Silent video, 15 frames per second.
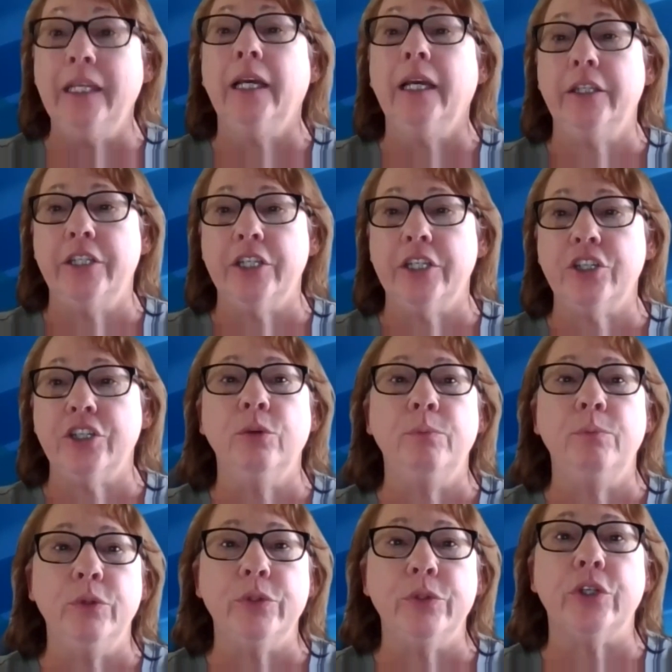additional
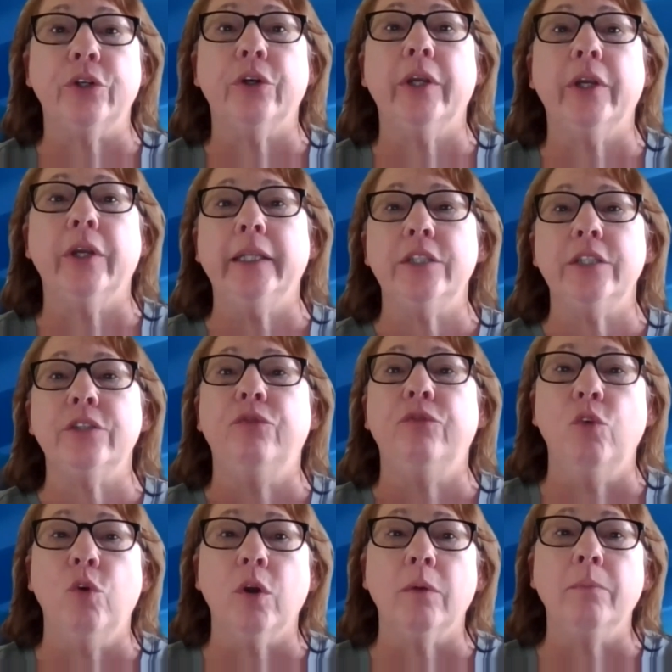booster at least
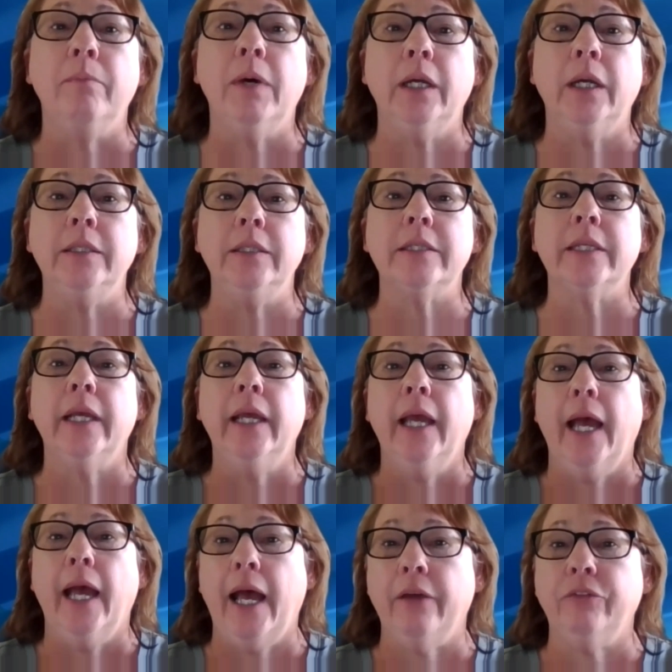4 months
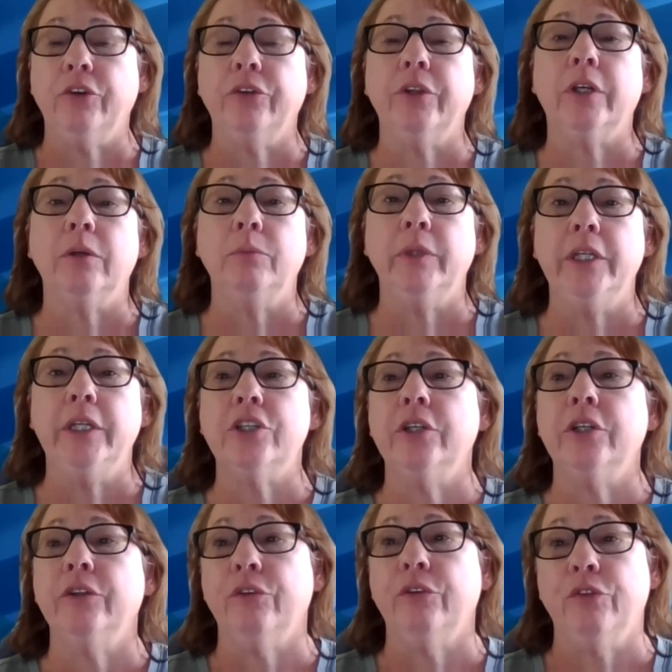after the completion
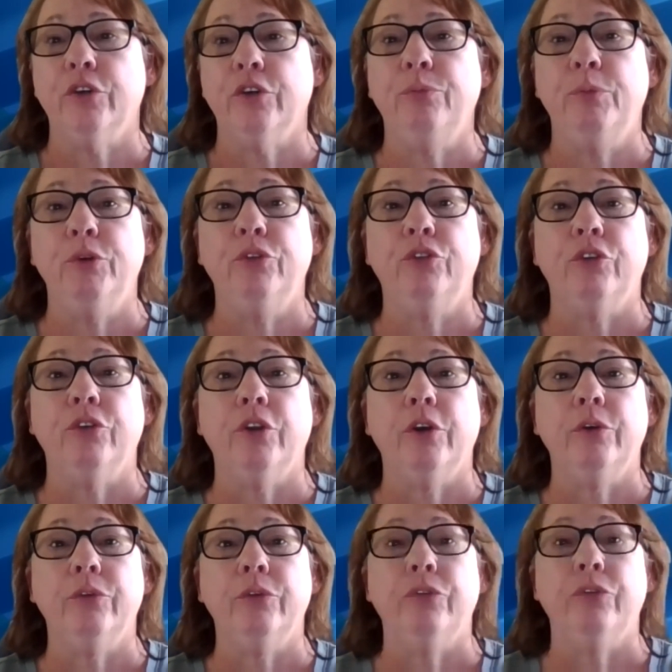of their first booster
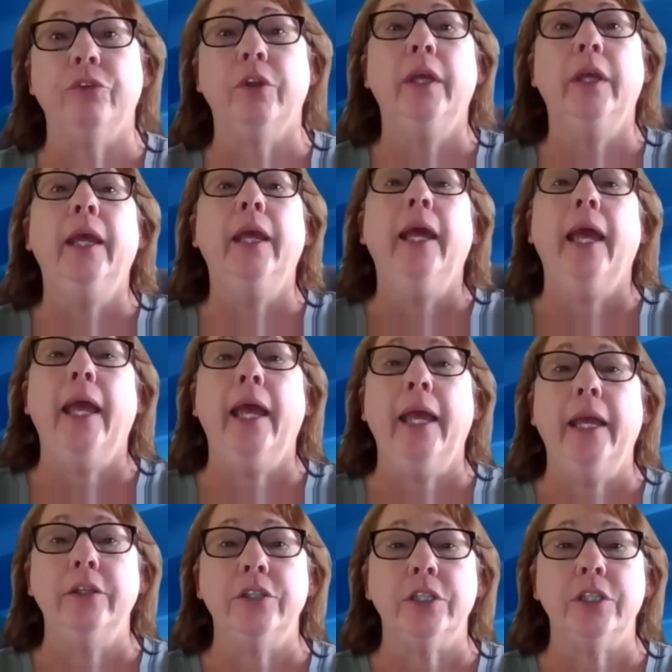dose.
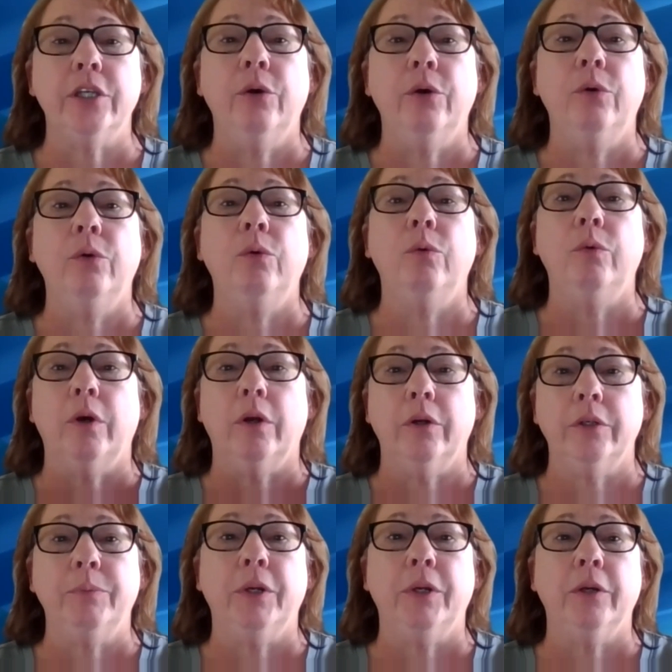And so our
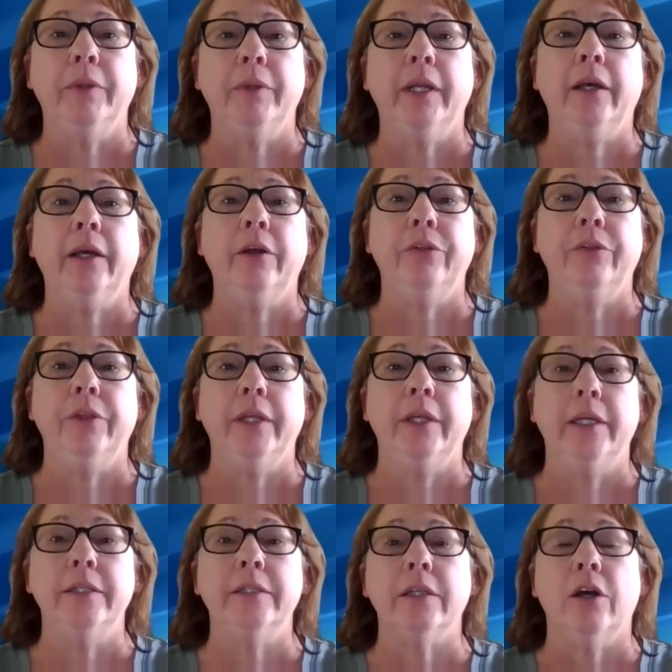Department of Health
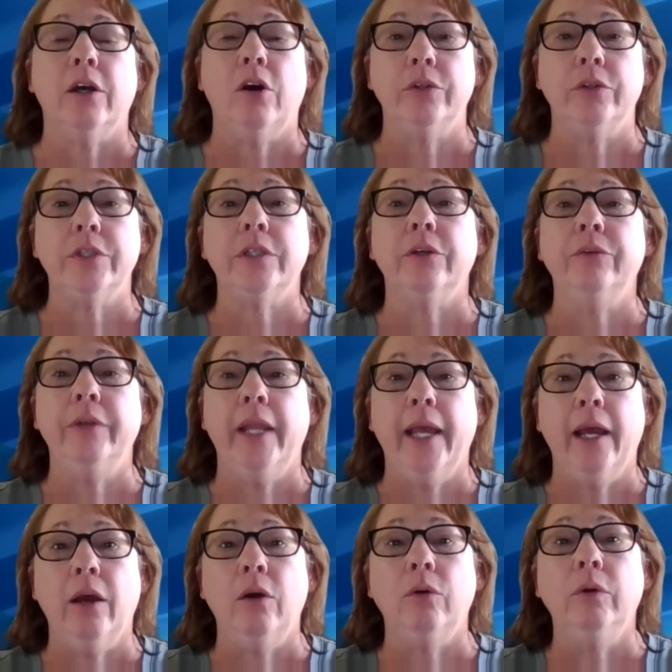is also
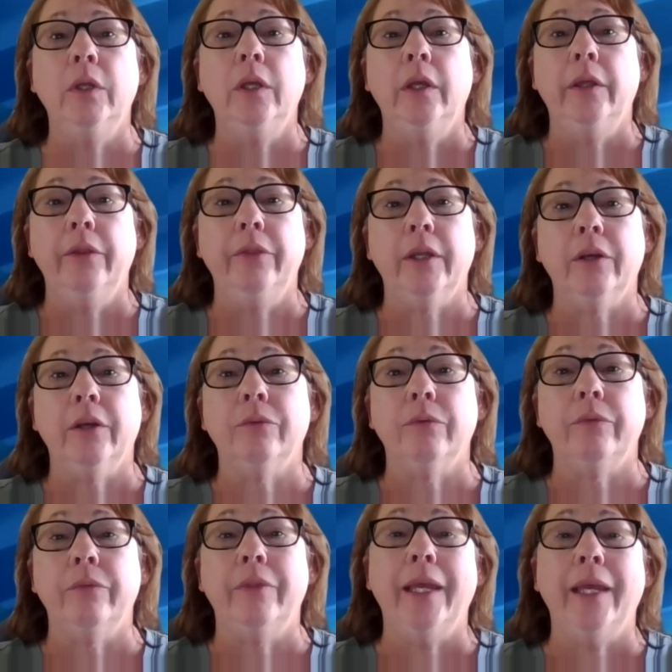now there.
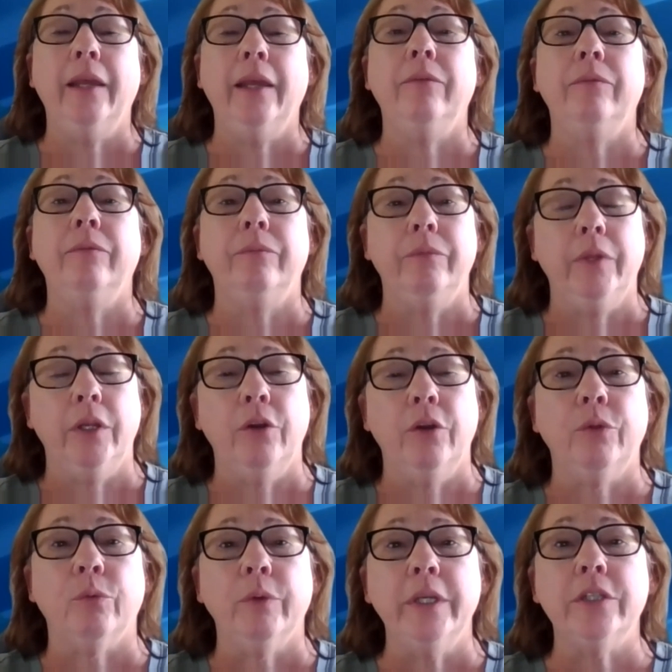The
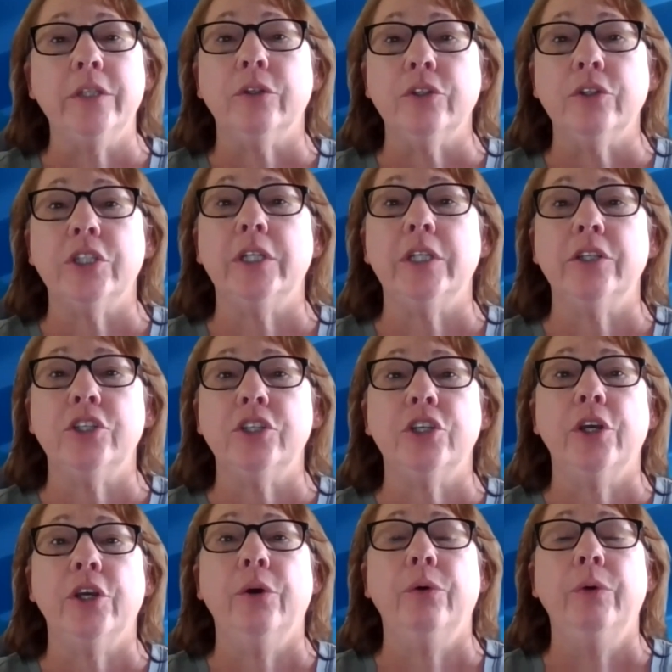research does
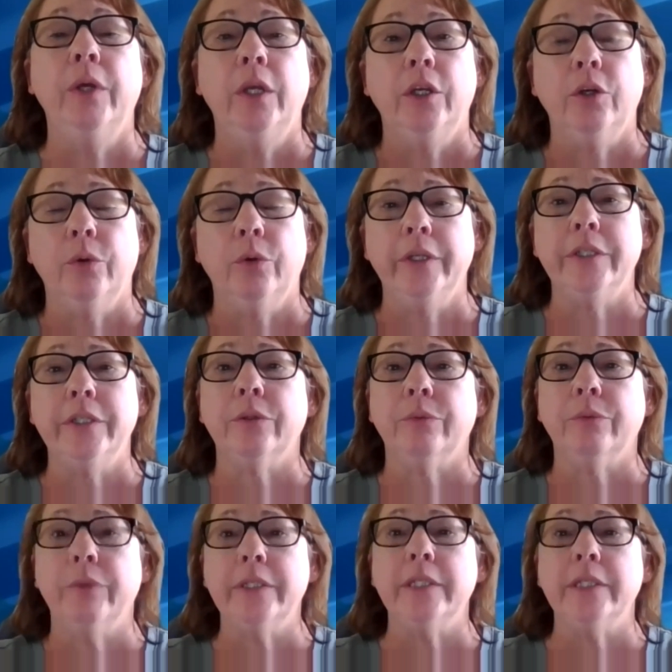show, according to
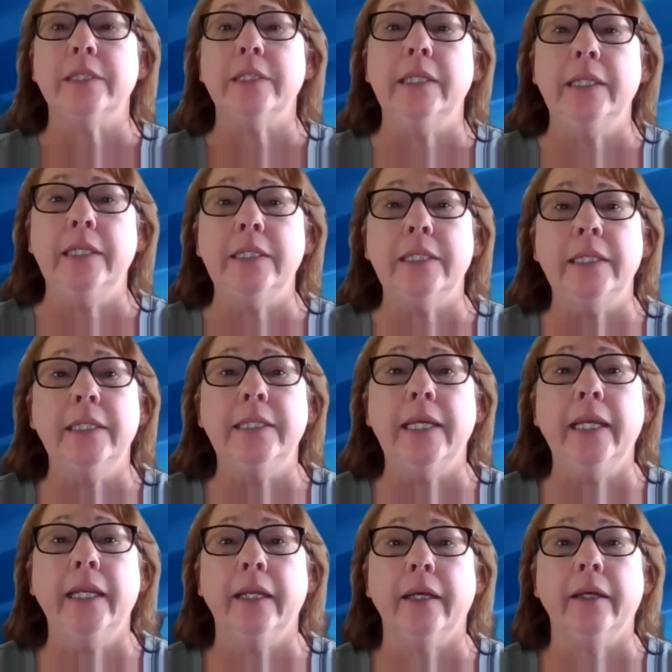recent CDC
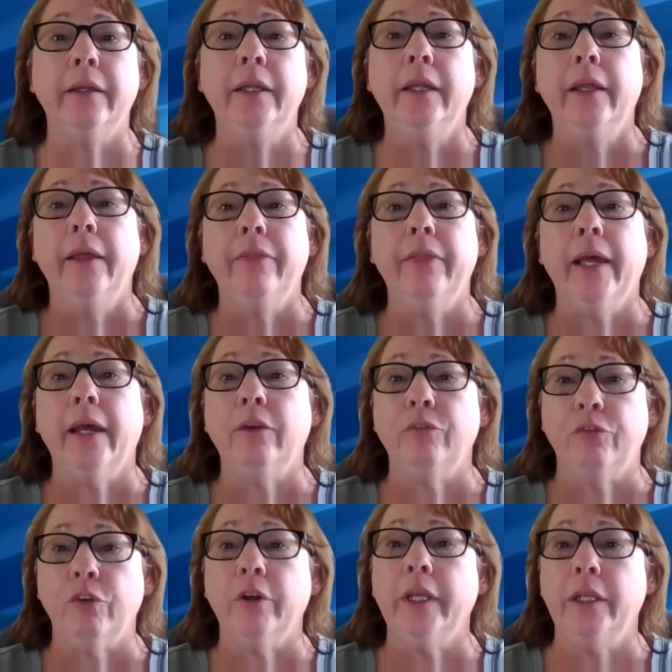data, that
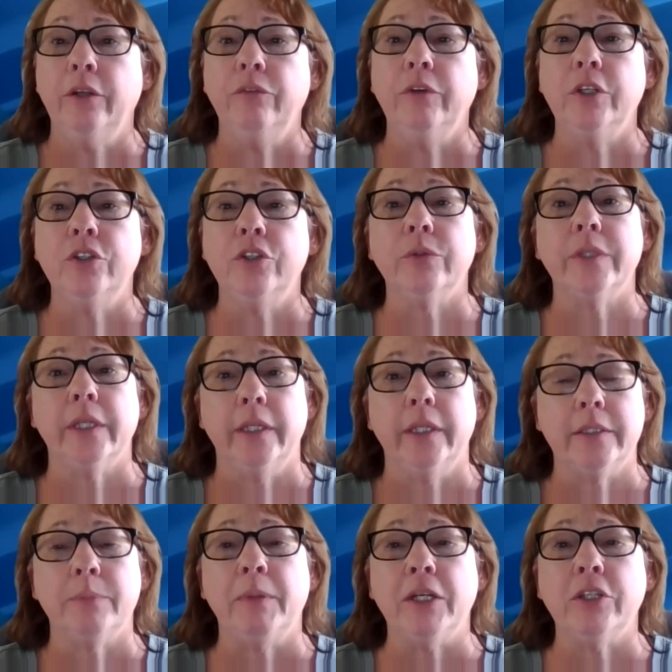for individuals,
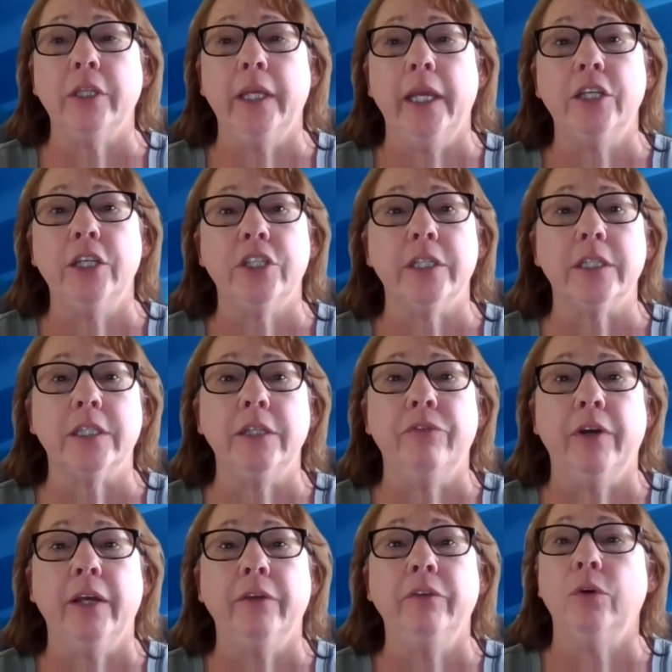especially age
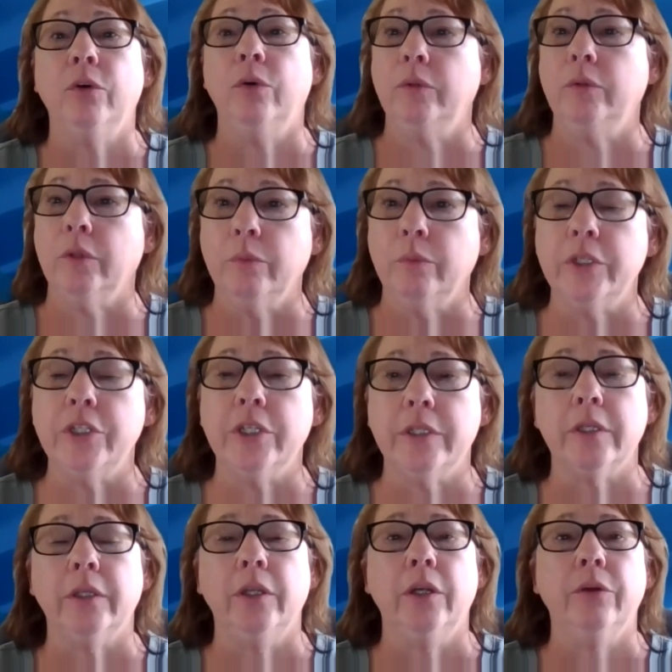65 and older, which
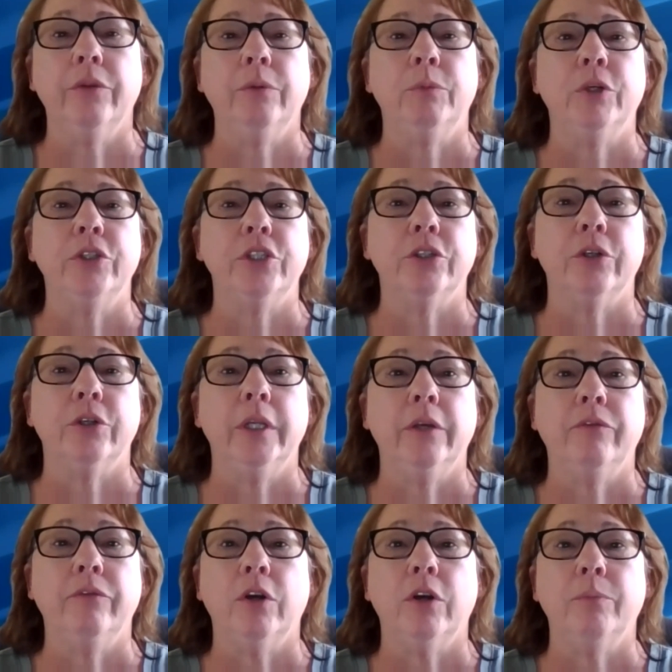is, the majority
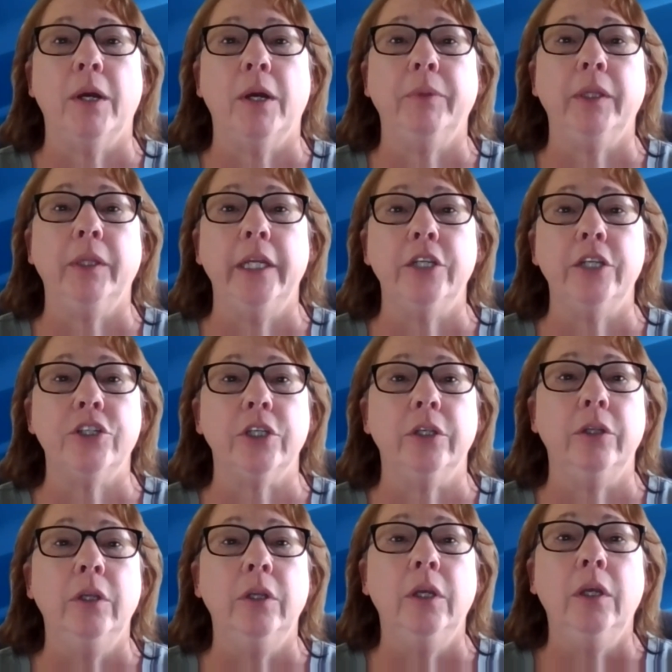of our population,